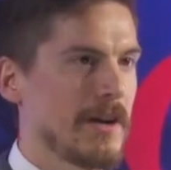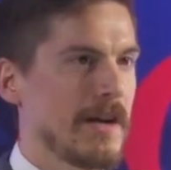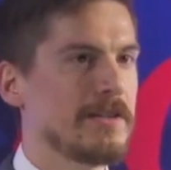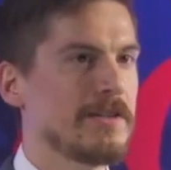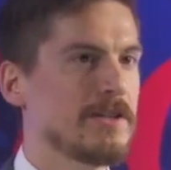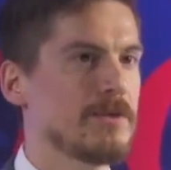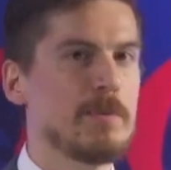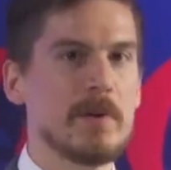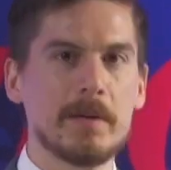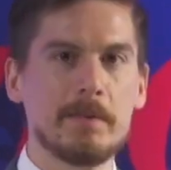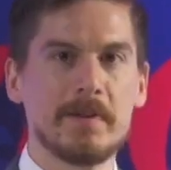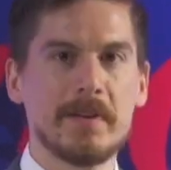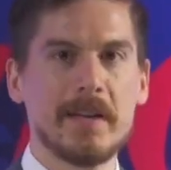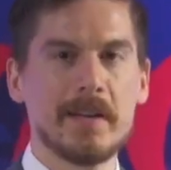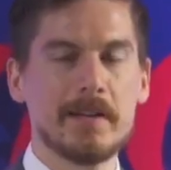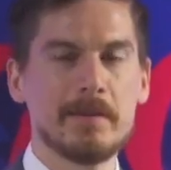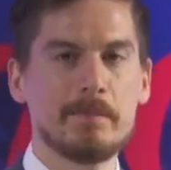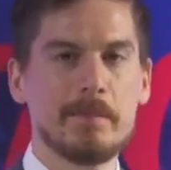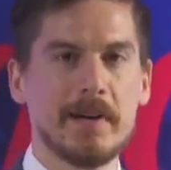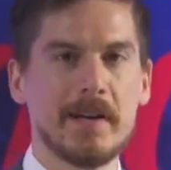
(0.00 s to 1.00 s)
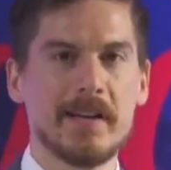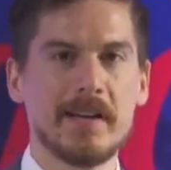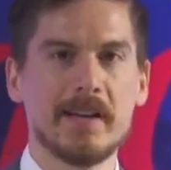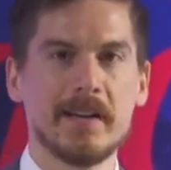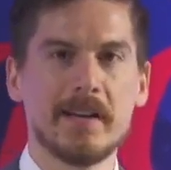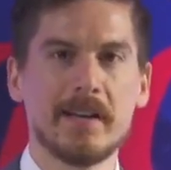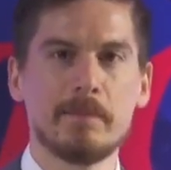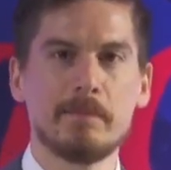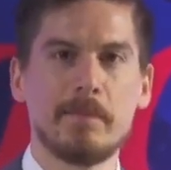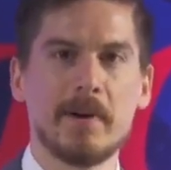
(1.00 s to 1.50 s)
just want to begin
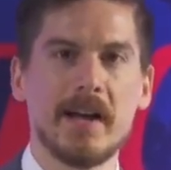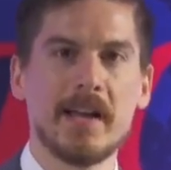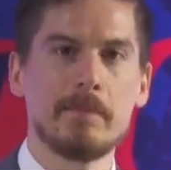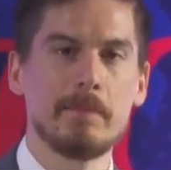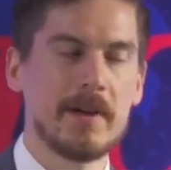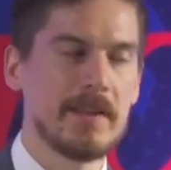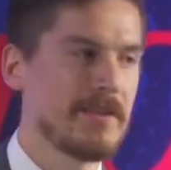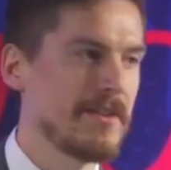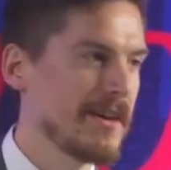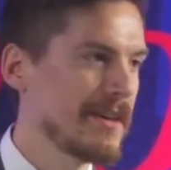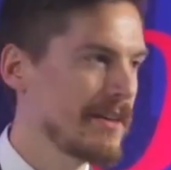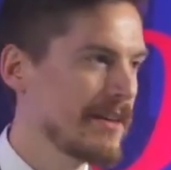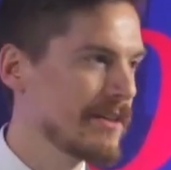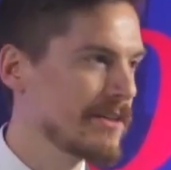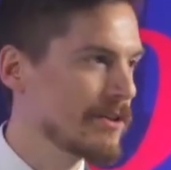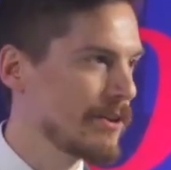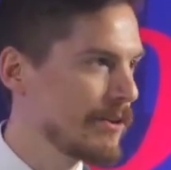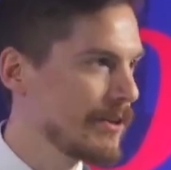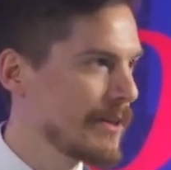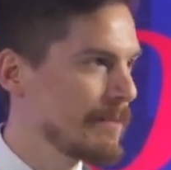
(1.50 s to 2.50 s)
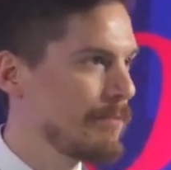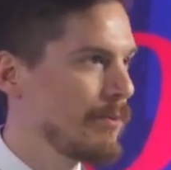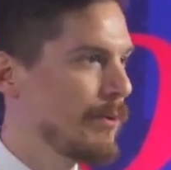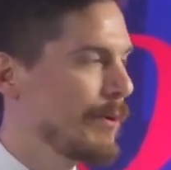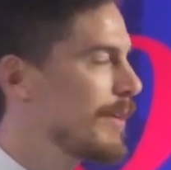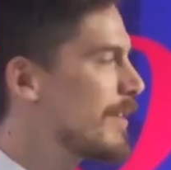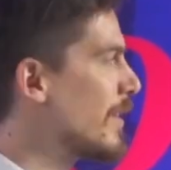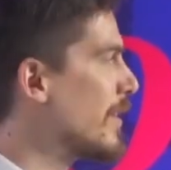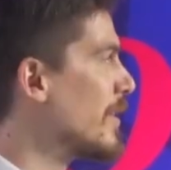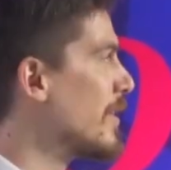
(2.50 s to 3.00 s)
by thanking Turning
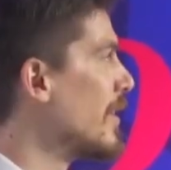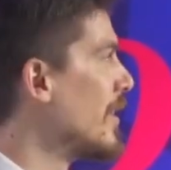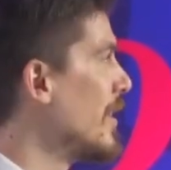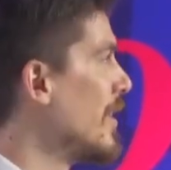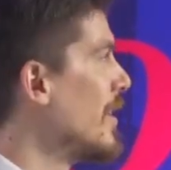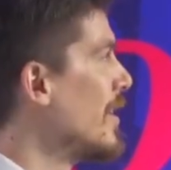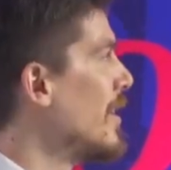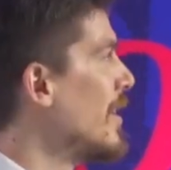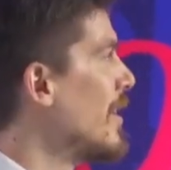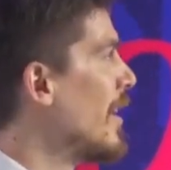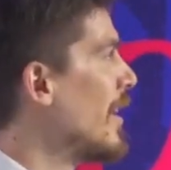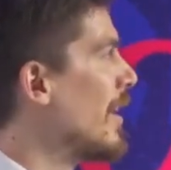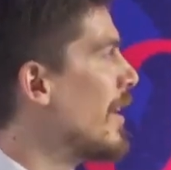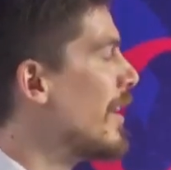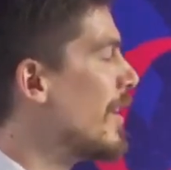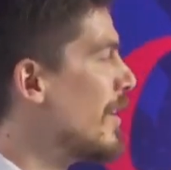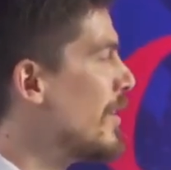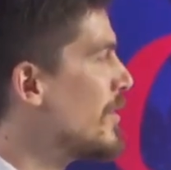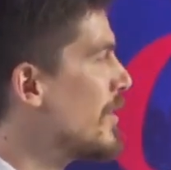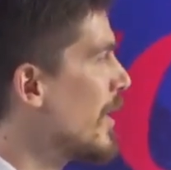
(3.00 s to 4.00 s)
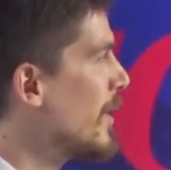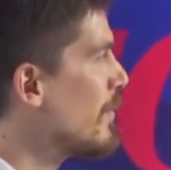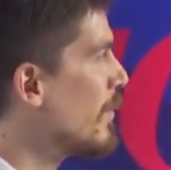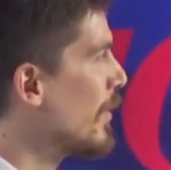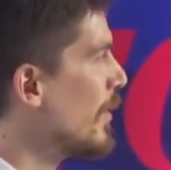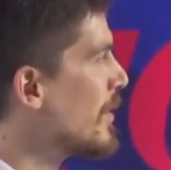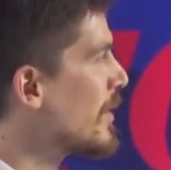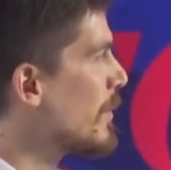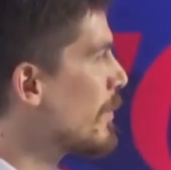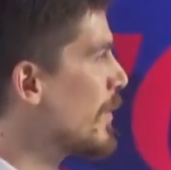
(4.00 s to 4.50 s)
Point and Jen
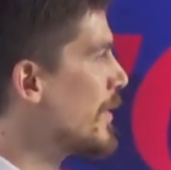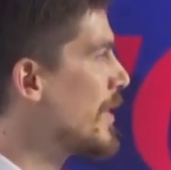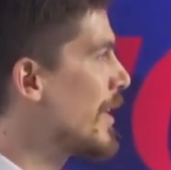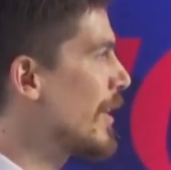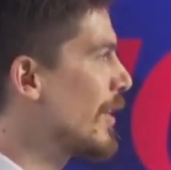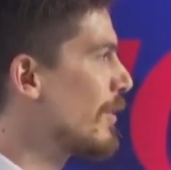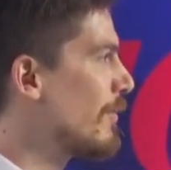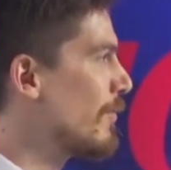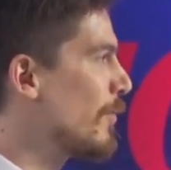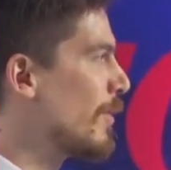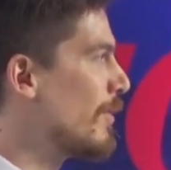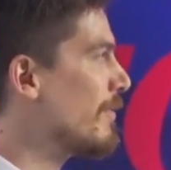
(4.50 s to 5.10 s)
Burns in particular for